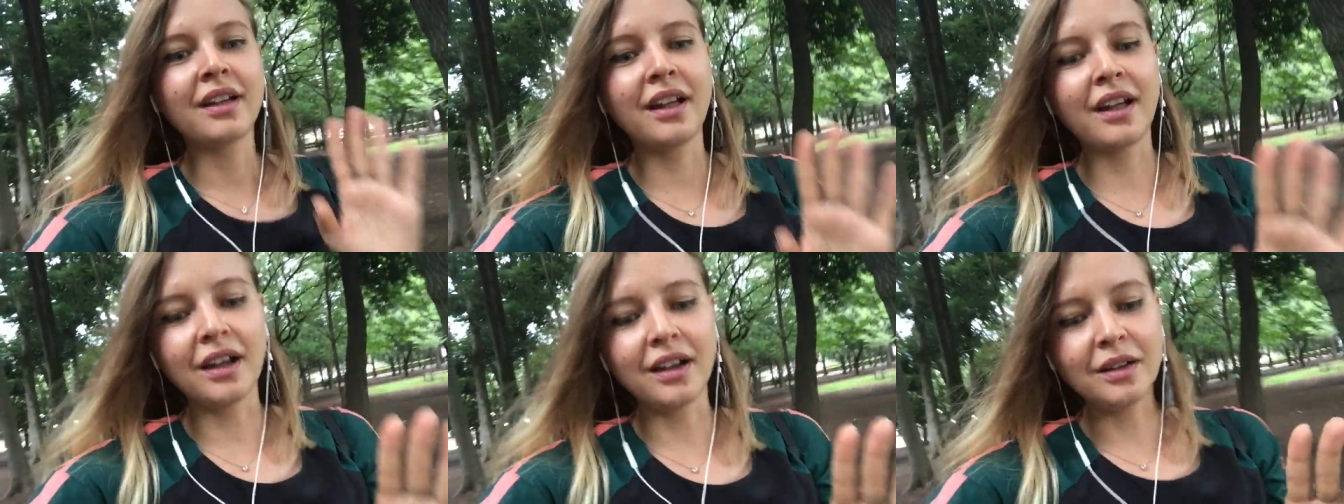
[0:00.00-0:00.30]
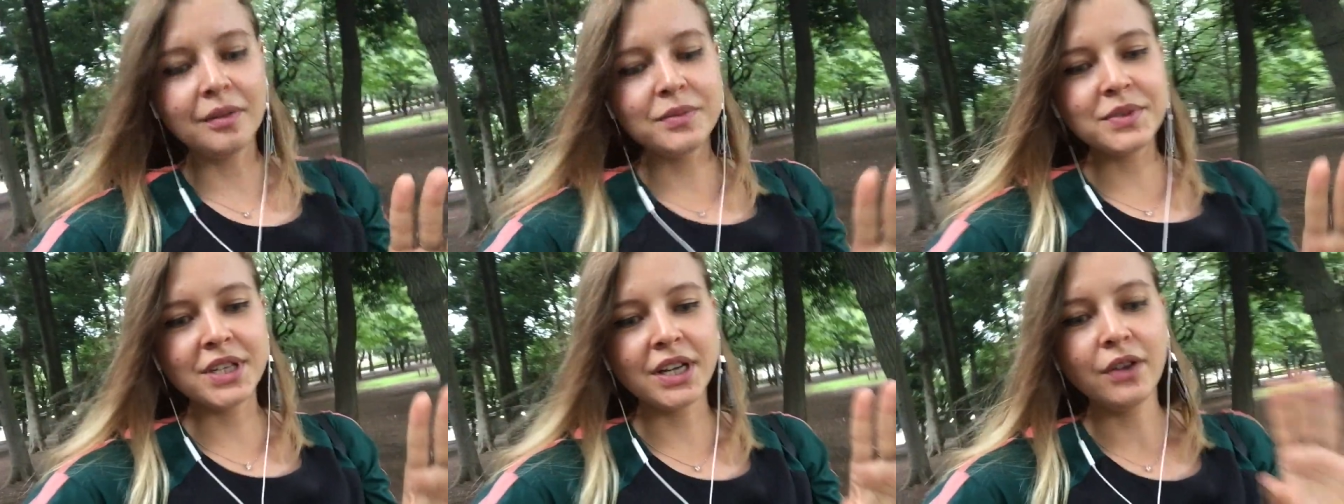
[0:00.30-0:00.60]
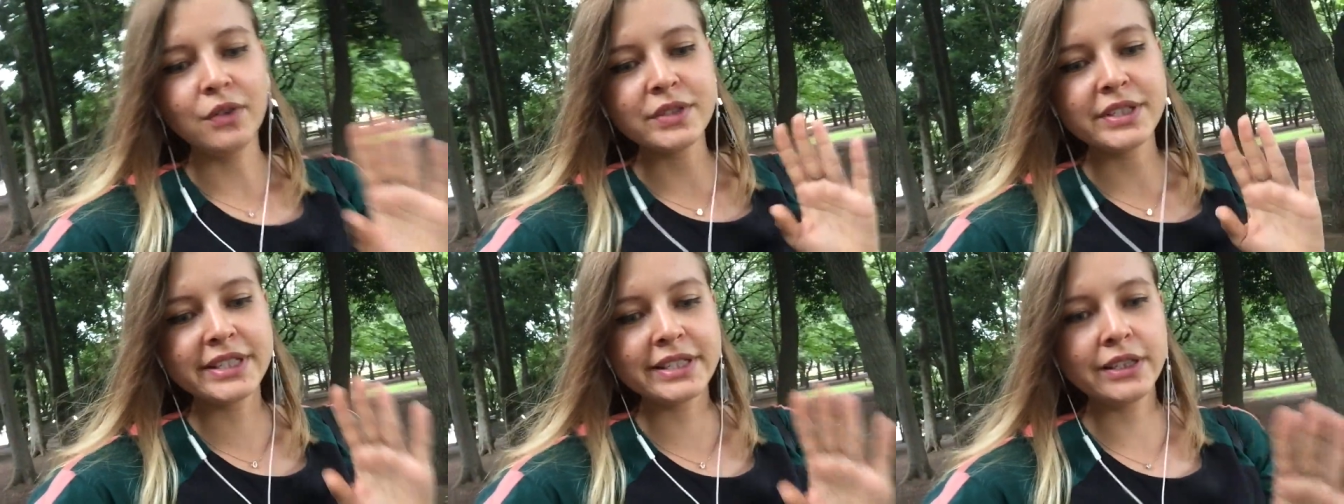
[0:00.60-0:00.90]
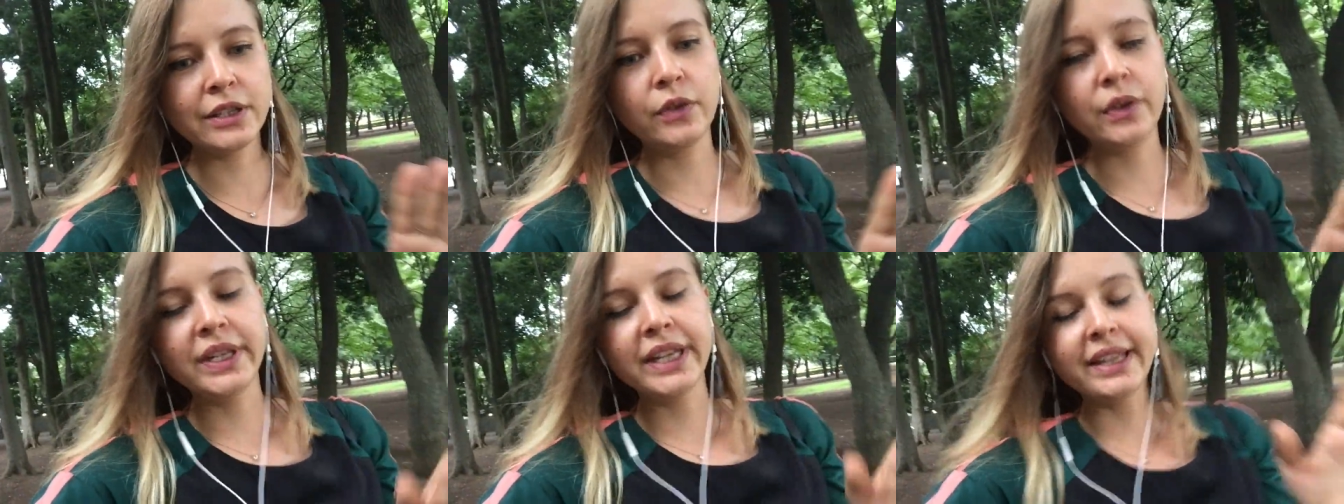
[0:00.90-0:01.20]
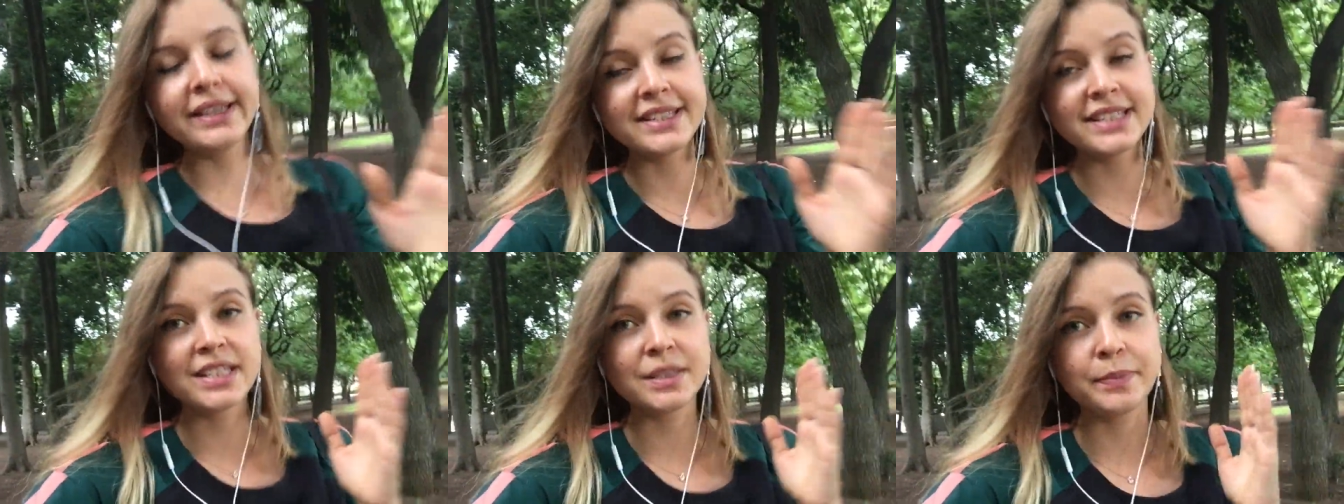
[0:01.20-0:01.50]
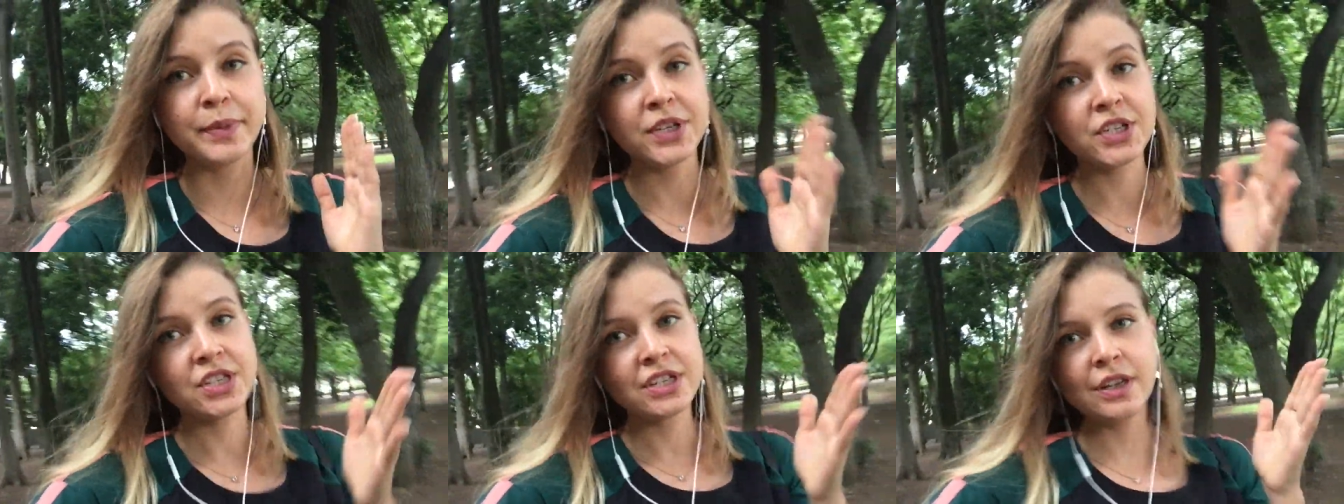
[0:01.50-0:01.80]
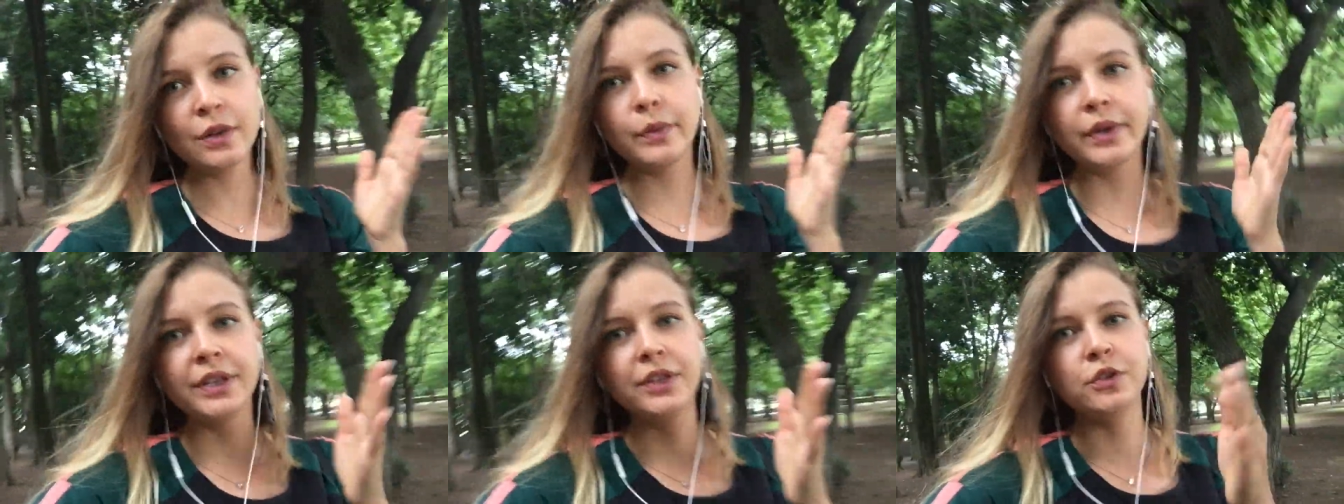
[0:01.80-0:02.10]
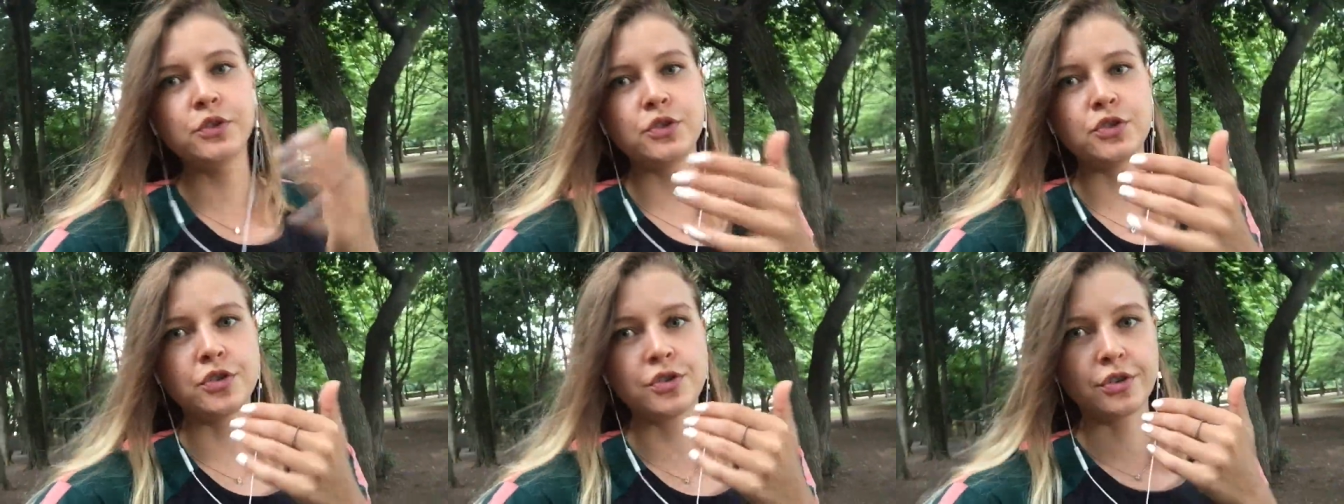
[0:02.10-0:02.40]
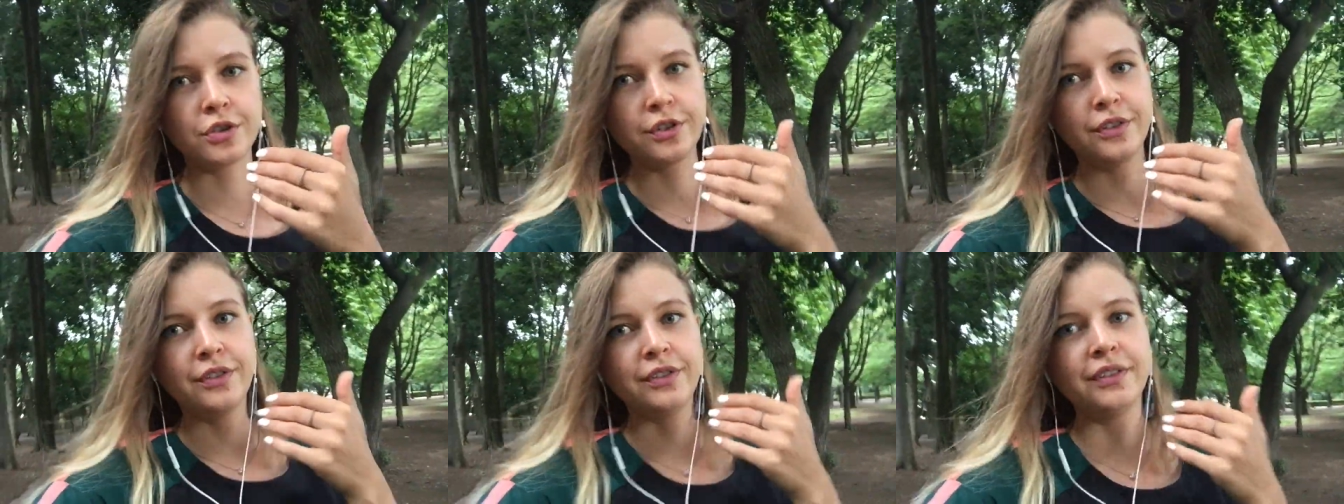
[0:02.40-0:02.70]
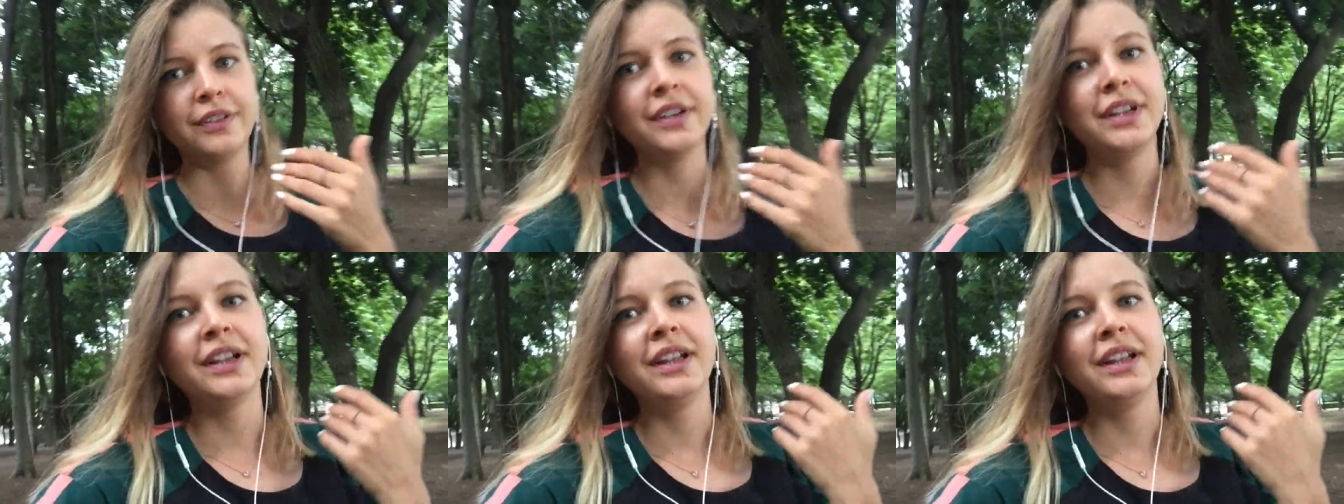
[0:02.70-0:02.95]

calm down slowly, especially when you turn